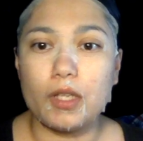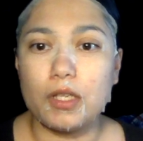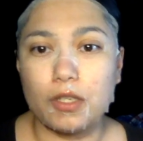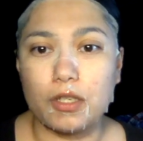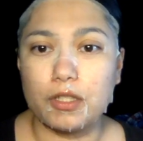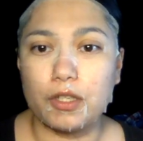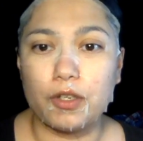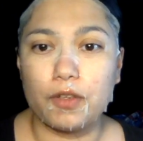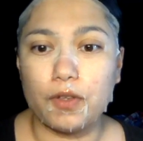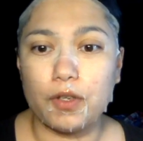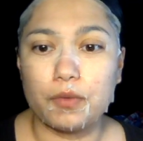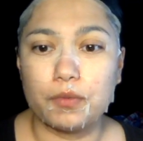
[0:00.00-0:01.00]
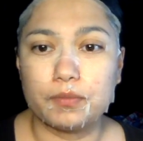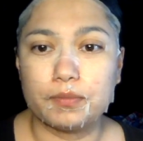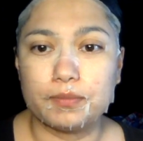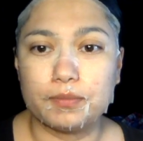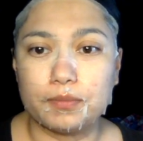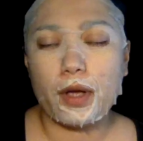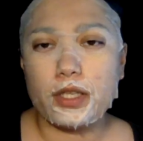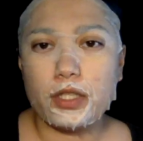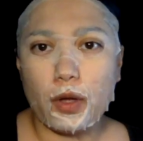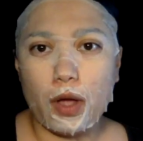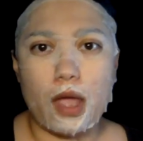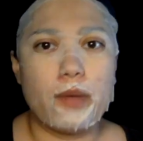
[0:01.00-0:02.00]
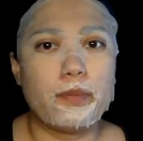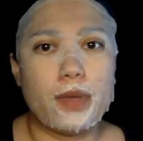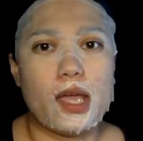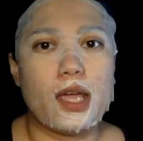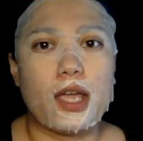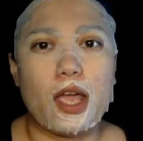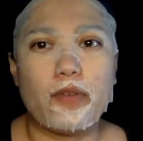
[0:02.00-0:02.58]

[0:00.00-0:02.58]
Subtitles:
So I'll see you in a few. So I'm back.